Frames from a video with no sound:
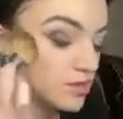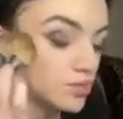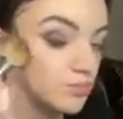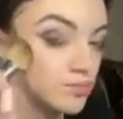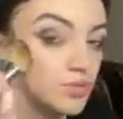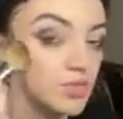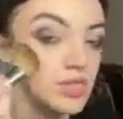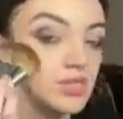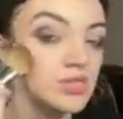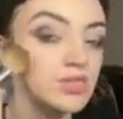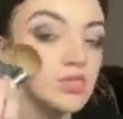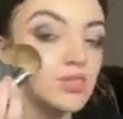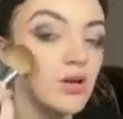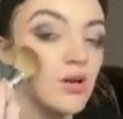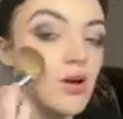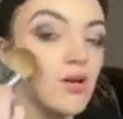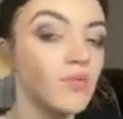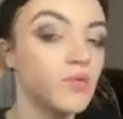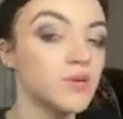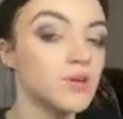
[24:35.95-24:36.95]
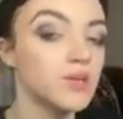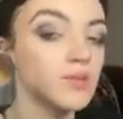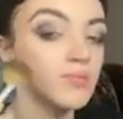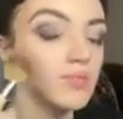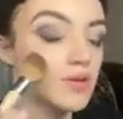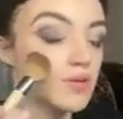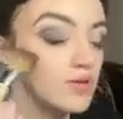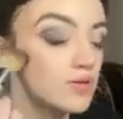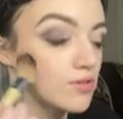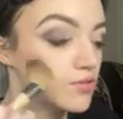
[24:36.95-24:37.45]
but this is all we're gonna be
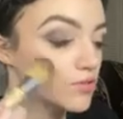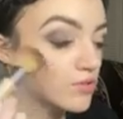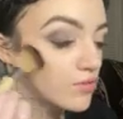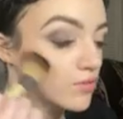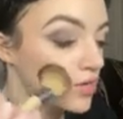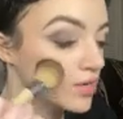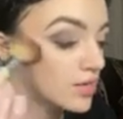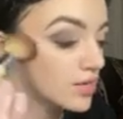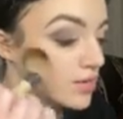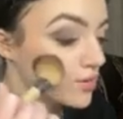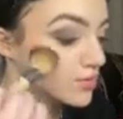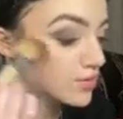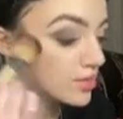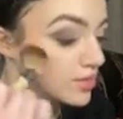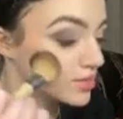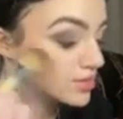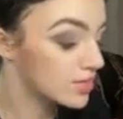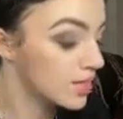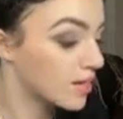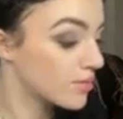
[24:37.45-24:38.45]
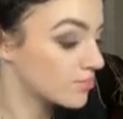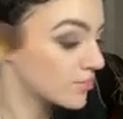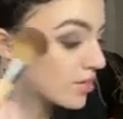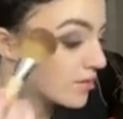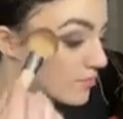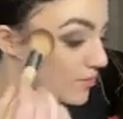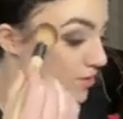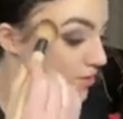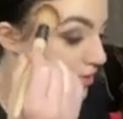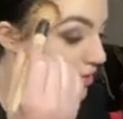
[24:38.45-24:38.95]
able to do right now because I'm not
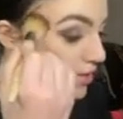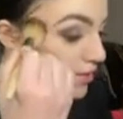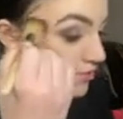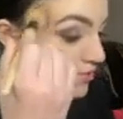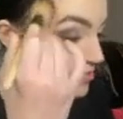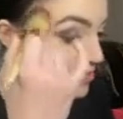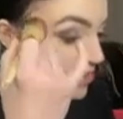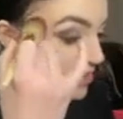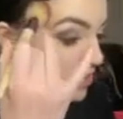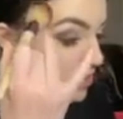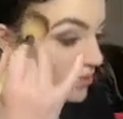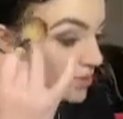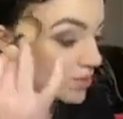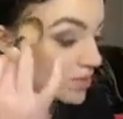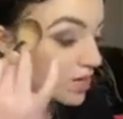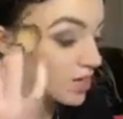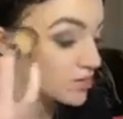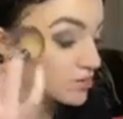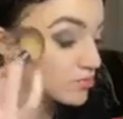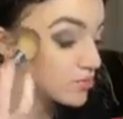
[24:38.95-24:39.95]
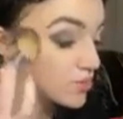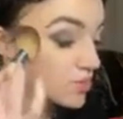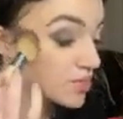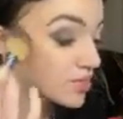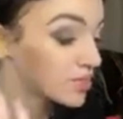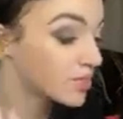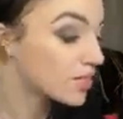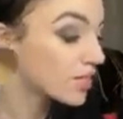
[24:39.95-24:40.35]
very familiar with contour.